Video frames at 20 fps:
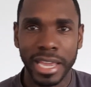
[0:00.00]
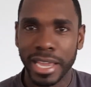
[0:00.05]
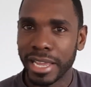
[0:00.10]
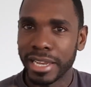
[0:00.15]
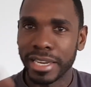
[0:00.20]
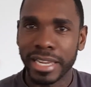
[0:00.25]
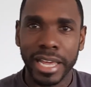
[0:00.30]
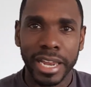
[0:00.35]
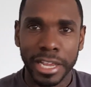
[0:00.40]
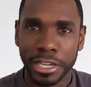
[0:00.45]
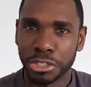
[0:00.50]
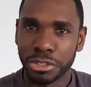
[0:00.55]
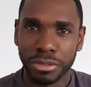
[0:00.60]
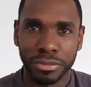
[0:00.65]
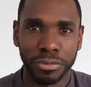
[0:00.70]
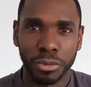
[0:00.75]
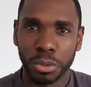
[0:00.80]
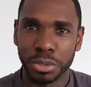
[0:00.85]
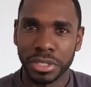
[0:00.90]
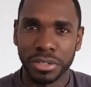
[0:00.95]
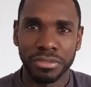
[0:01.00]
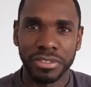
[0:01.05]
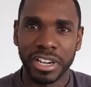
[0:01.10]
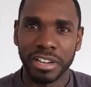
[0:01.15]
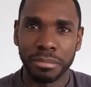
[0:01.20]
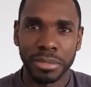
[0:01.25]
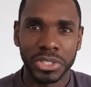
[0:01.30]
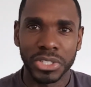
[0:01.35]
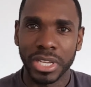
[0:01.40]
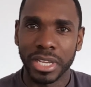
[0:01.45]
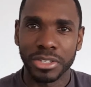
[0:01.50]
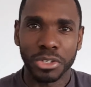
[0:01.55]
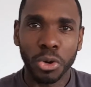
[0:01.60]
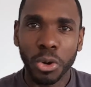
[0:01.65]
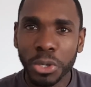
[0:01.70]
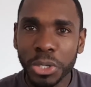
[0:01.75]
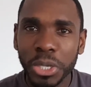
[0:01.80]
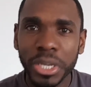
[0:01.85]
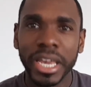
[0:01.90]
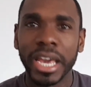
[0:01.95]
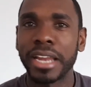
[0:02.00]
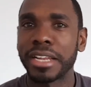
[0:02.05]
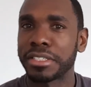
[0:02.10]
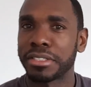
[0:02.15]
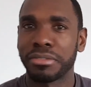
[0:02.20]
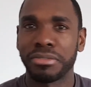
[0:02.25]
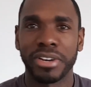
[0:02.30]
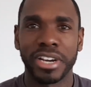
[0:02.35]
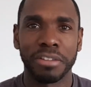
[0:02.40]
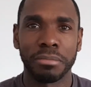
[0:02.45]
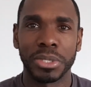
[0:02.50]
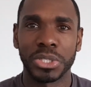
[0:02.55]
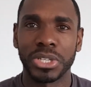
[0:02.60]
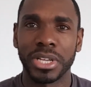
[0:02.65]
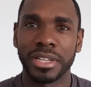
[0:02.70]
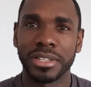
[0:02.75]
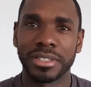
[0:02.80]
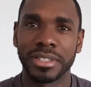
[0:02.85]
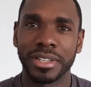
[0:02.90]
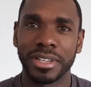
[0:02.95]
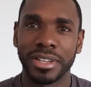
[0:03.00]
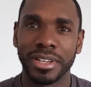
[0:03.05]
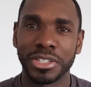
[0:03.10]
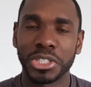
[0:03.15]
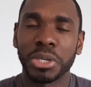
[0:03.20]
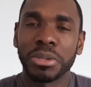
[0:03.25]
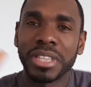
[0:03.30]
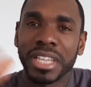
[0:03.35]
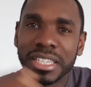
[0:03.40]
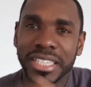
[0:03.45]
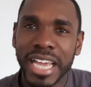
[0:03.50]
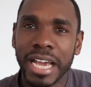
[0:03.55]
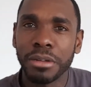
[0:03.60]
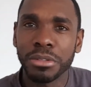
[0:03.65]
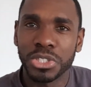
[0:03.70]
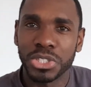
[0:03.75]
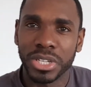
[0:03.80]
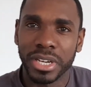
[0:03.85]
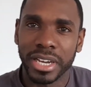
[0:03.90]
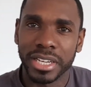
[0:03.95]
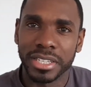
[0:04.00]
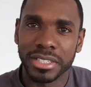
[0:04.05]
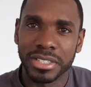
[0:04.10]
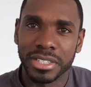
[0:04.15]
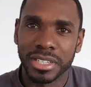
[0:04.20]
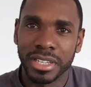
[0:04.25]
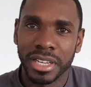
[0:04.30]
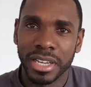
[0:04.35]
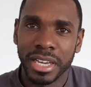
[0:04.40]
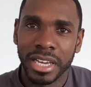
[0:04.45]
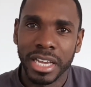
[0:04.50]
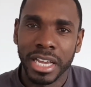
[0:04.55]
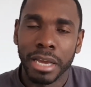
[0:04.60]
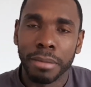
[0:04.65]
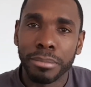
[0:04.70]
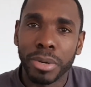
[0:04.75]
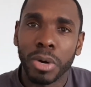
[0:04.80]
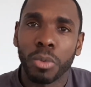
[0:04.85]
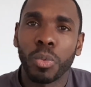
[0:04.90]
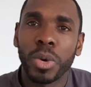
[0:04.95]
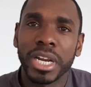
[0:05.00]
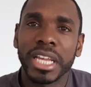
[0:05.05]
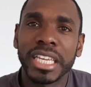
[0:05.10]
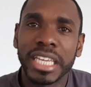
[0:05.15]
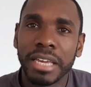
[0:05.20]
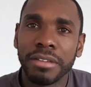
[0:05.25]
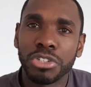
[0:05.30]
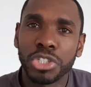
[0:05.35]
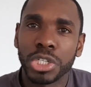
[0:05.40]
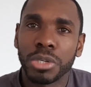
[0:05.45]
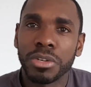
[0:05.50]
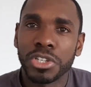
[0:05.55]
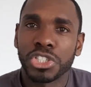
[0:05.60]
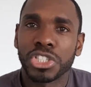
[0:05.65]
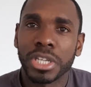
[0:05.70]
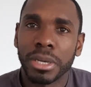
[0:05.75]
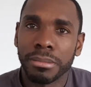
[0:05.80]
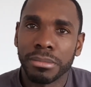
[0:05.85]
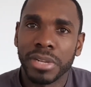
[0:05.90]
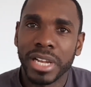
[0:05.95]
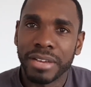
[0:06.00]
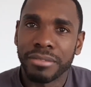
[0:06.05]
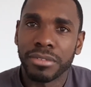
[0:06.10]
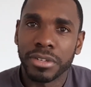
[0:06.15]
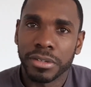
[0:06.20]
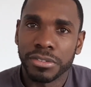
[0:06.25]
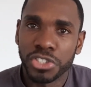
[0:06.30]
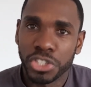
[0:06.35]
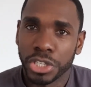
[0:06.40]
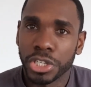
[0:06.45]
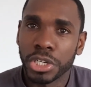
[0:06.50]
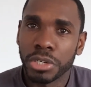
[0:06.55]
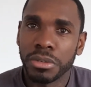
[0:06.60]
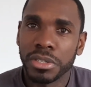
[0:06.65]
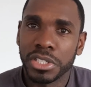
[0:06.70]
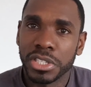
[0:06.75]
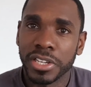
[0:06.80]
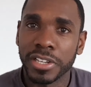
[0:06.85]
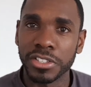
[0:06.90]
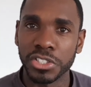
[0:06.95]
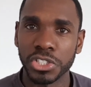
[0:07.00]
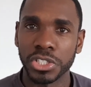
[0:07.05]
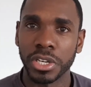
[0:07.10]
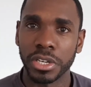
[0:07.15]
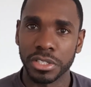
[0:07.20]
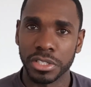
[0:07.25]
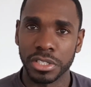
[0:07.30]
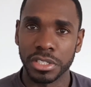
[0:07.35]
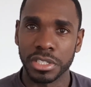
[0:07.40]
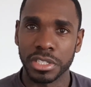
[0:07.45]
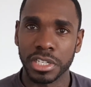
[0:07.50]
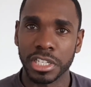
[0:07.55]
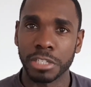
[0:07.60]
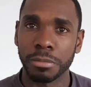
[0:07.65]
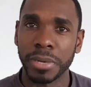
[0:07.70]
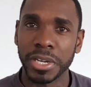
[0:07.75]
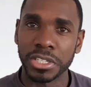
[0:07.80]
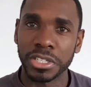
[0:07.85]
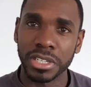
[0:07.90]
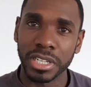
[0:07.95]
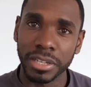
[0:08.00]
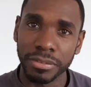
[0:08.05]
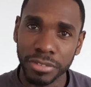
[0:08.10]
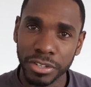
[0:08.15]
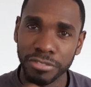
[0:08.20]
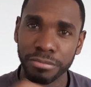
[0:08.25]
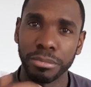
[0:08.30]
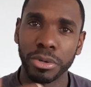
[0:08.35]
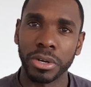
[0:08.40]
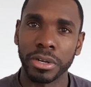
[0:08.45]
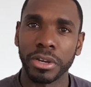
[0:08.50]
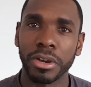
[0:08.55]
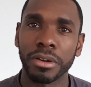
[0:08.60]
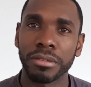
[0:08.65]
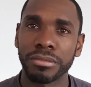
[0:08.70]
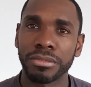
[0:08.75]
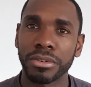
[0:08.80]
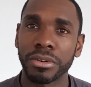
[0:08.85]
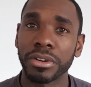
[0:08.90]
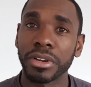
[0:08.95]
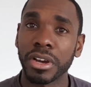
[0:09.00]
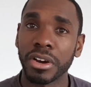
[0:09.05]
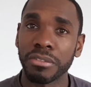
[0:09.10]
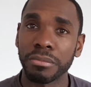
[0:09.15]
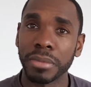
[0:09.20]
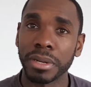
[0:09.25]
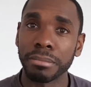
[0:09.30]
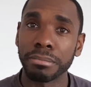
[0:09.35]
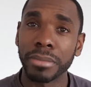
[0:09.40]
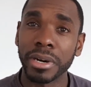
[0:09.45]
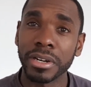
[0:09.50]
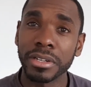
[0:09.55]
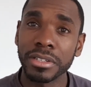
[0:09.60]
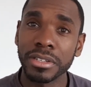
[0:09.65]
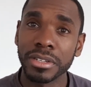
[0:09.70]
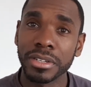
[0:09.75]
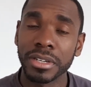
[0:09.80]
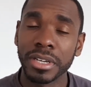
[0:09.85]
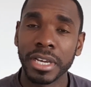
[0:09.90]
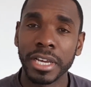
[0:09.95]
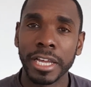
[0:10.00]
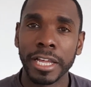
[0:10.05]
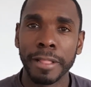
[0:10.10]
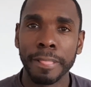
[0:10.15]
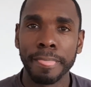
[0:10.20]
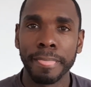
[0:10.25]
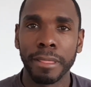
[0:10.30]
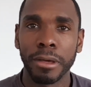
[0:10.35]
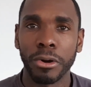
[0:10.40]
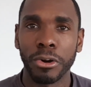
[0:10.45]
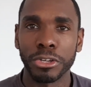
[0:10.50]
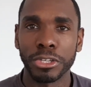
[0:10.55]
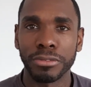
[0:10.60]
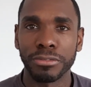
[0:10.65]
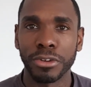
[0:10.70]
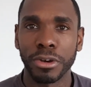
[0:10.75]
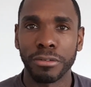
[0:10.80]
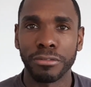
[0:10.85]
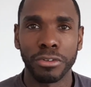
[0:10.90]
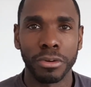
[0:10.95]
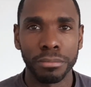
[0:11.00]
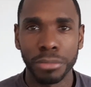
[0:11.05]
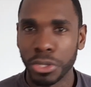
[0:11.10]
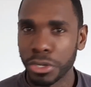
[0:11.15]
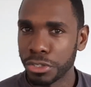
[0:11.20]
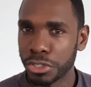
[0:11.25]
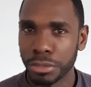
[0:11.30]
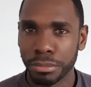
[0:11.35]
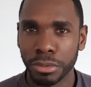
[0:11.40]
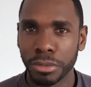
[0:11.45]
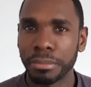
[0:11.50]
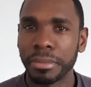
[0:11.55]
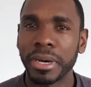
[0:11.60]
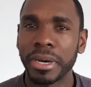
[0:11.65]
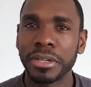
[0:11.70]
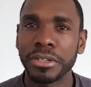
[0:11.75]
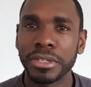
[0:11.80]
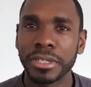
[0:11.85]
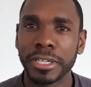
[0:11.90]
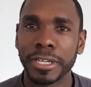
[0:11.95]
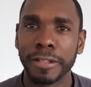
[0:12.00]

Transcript: in that extra 45%. All you get is the 5%. So there are downsides. But what it gives you is some level of security and certainty, especially if you've gone for a government bond or you've gone for a municipal bond